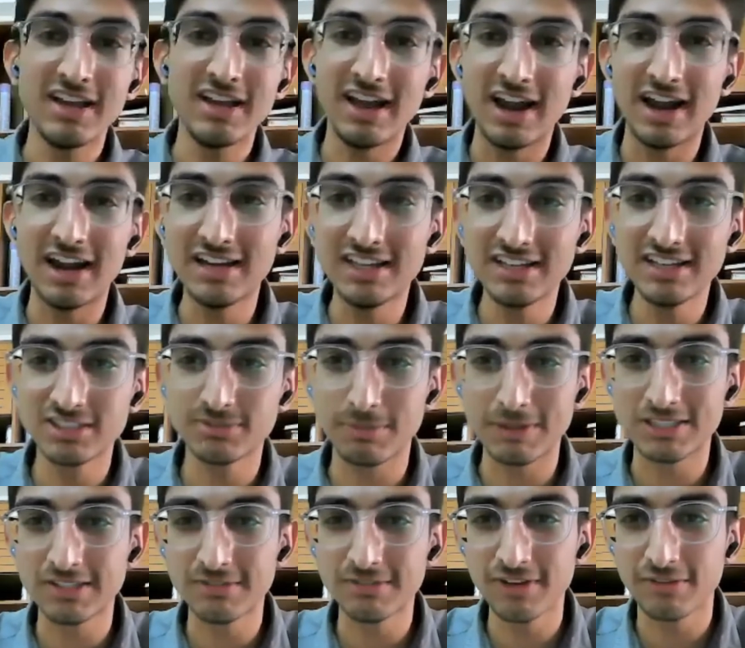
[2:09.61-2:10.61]
adding
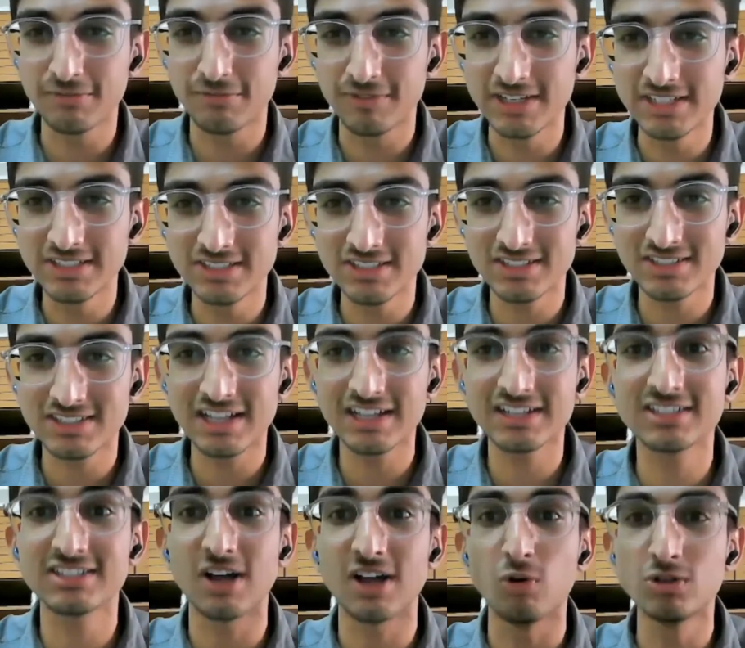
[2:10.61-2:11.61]
specific features like
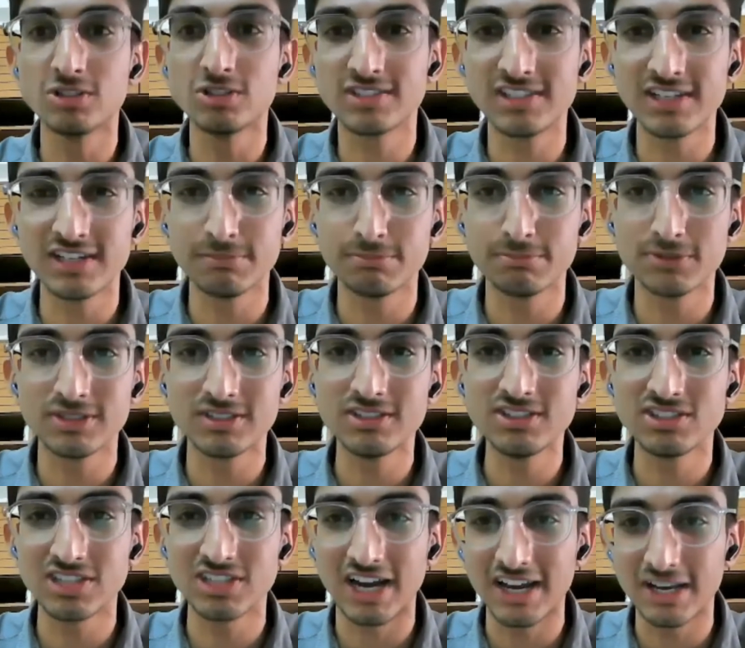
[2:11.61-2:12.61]
soundscapes,
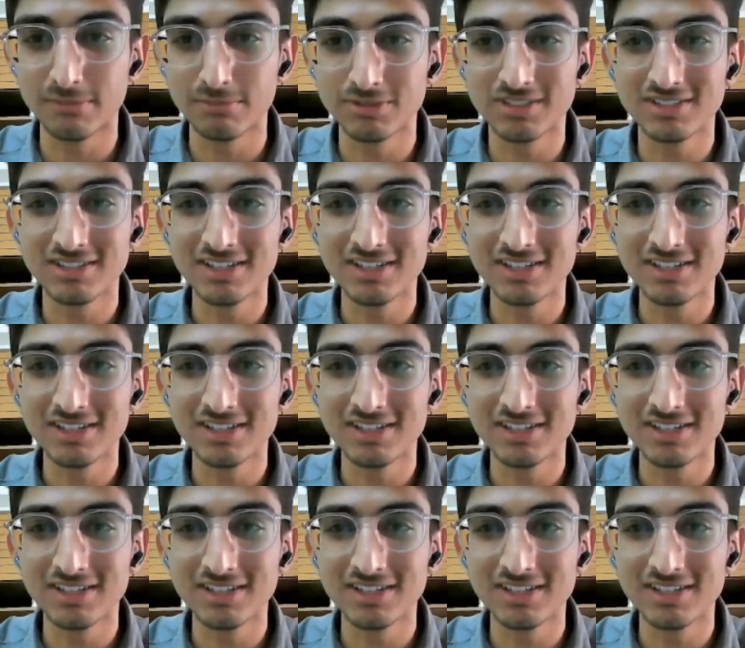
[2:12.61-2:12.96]
chimes.